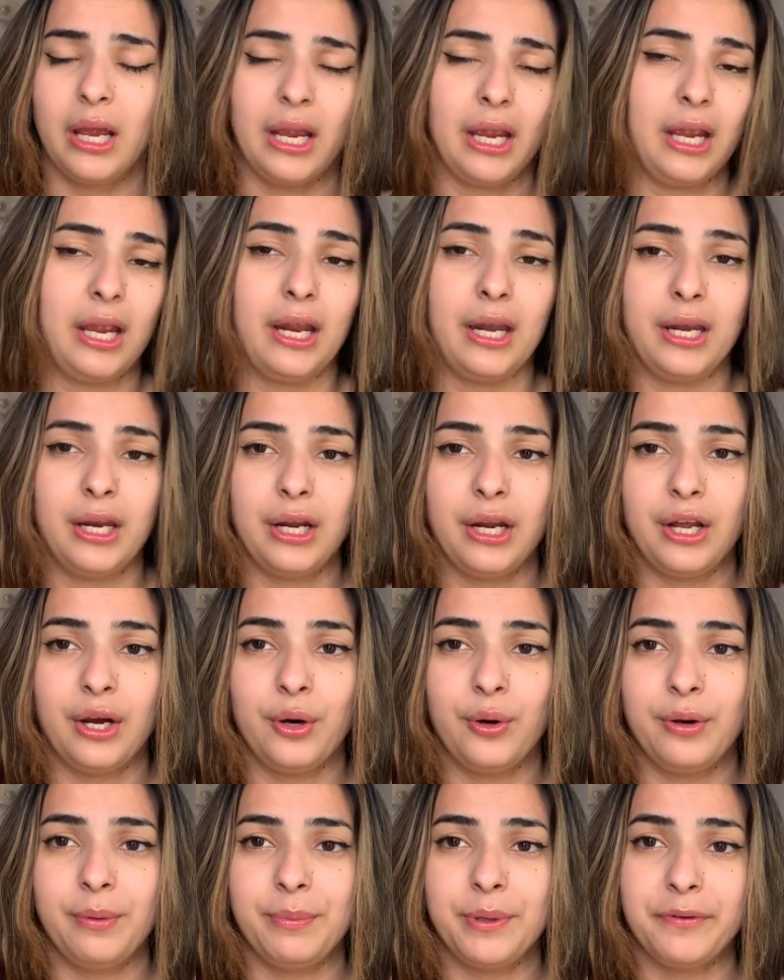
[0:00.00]
And you know,
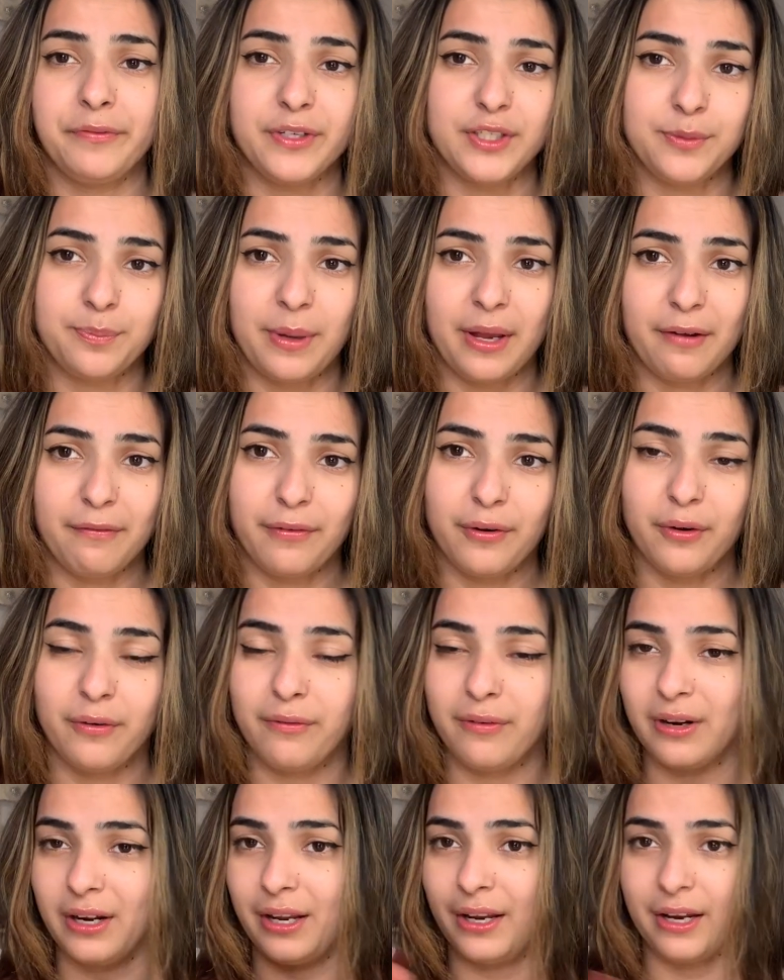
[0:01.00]
and be respectful
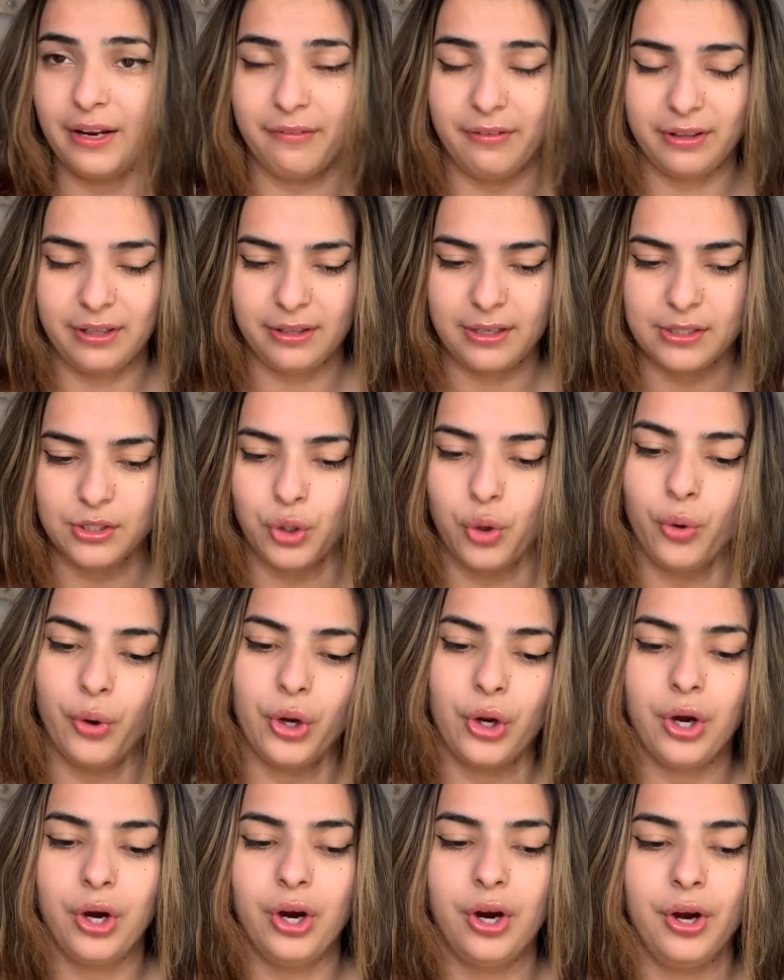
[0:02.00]
for like everything that's
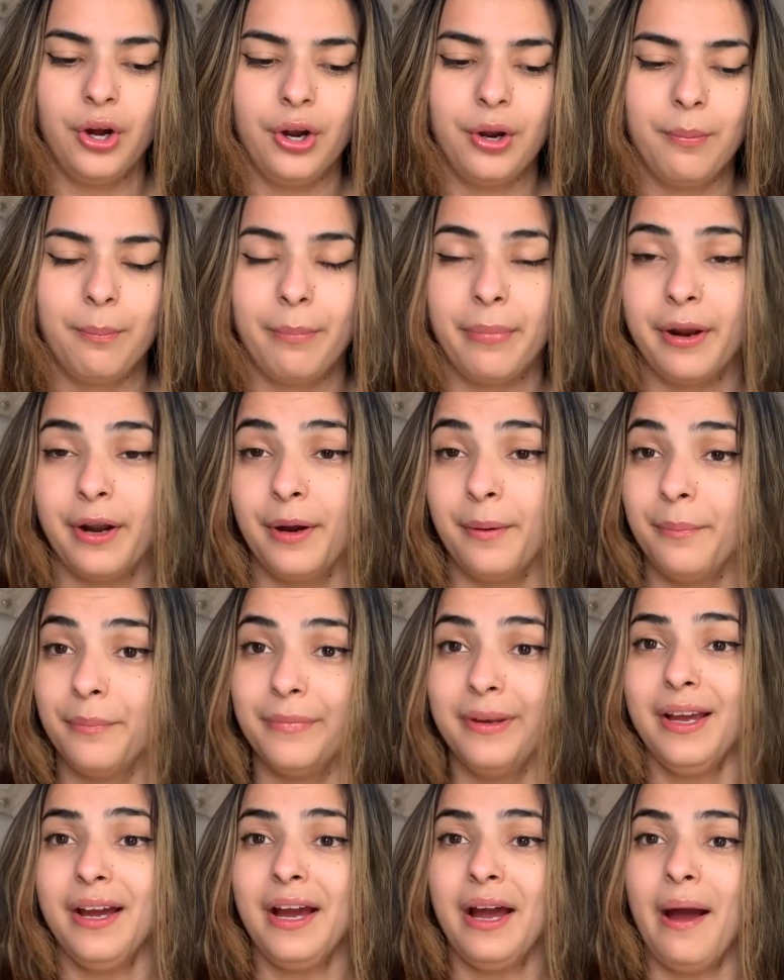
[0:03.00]
going on. But
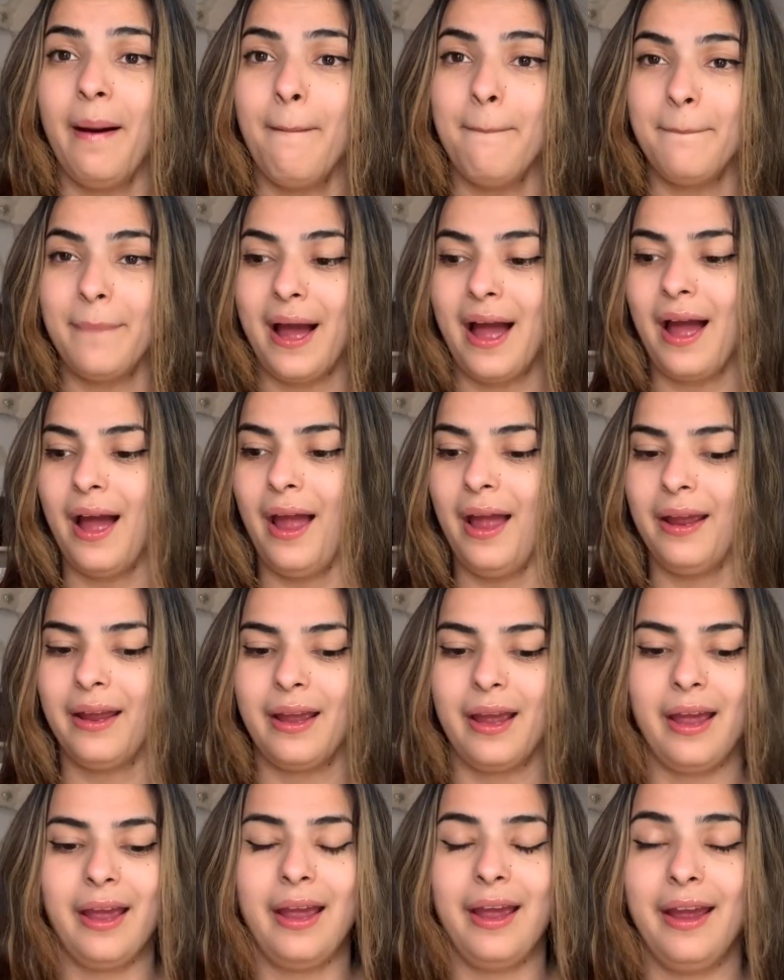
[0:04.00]
yeah, I'm back
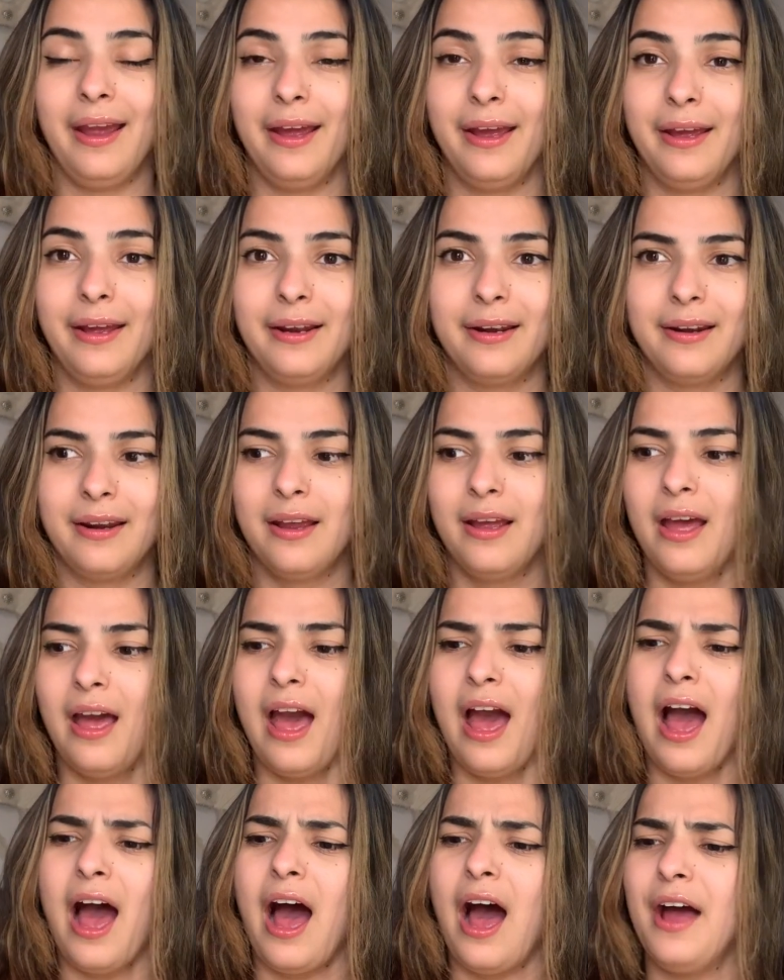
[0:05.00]
and
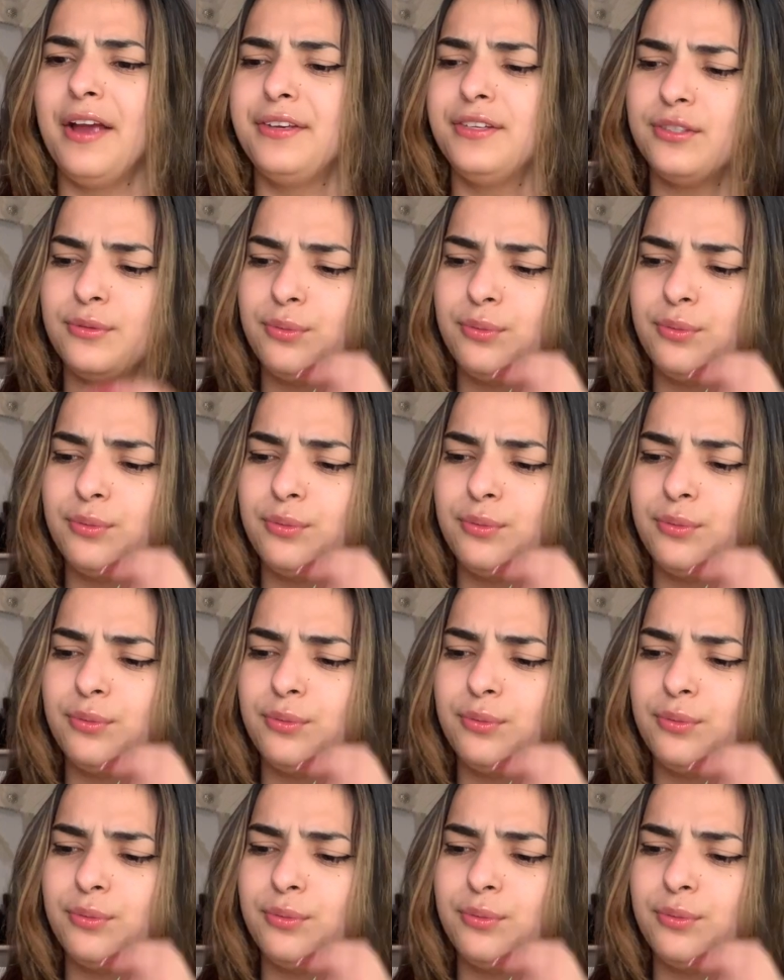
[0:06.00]
I